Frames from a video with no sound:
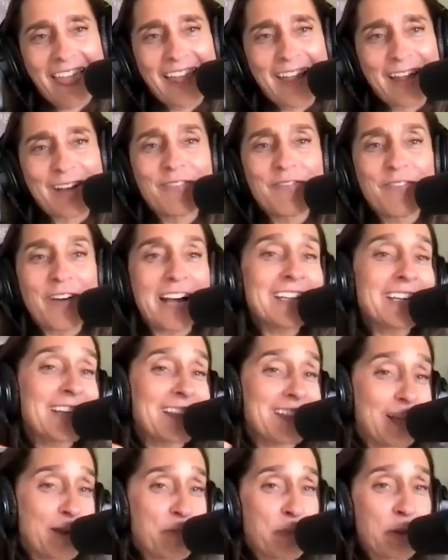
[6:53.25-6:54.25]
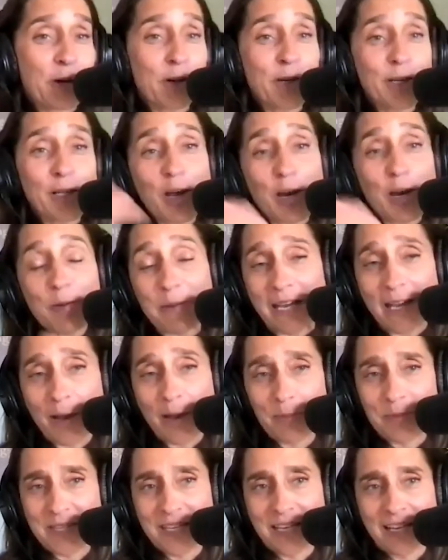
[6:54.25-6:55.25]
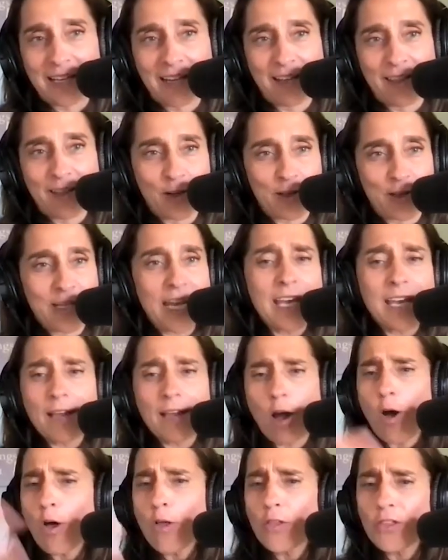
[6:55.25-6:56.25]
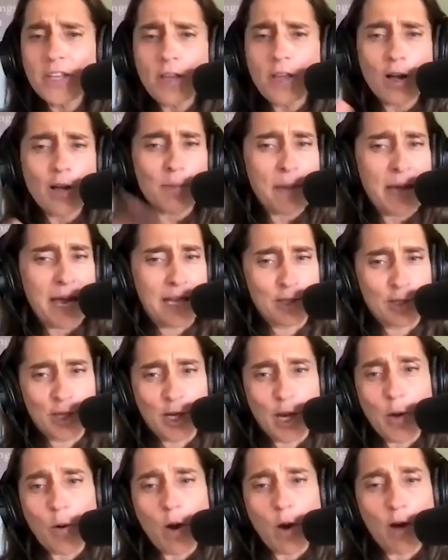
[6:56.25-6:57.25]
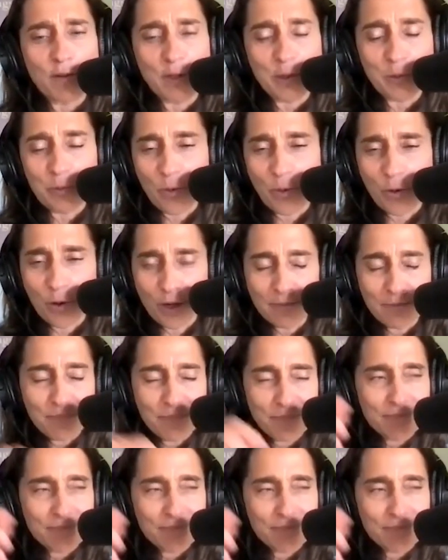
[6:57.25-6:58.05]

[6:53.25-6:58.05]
And finally, the Imperial Army comes in, and they're taking all the young men to go off to war.